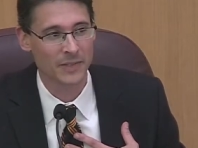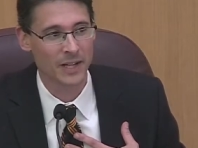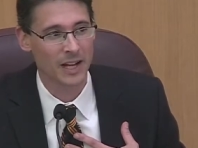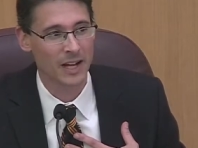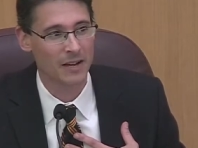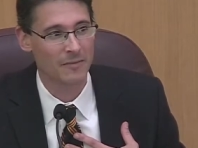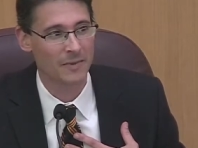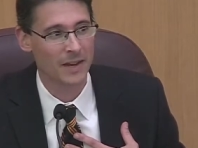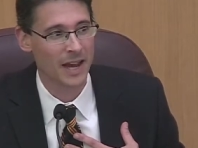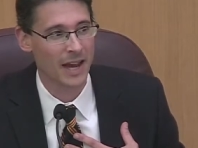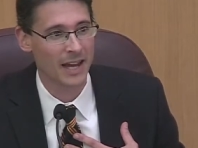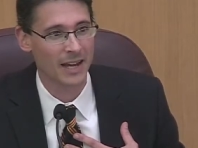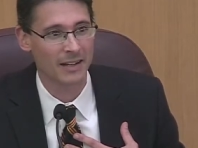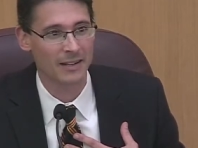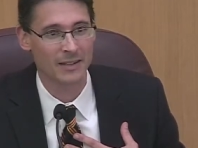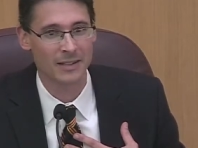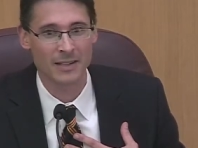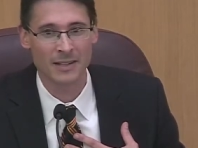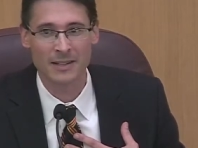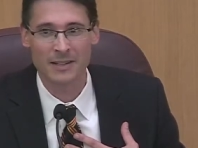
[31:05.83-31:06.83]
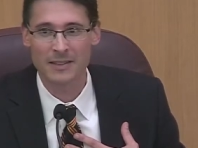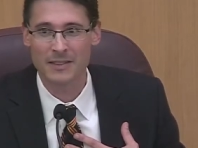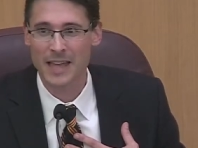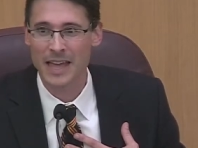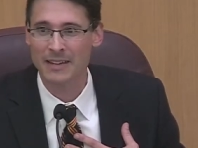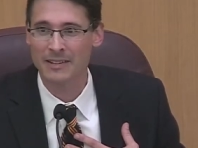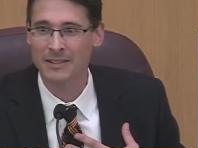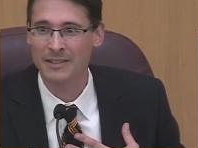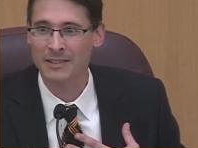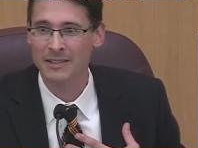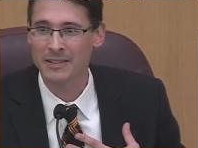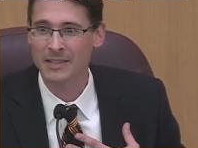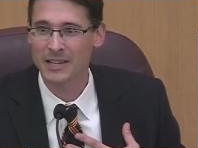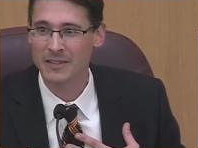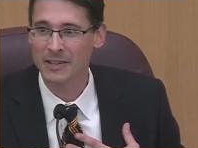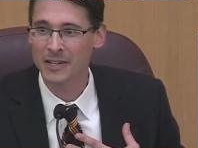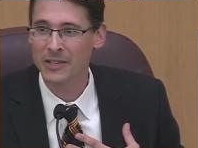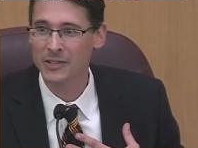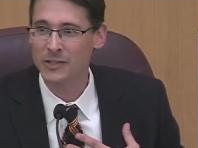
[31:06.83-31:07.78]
um, and that giving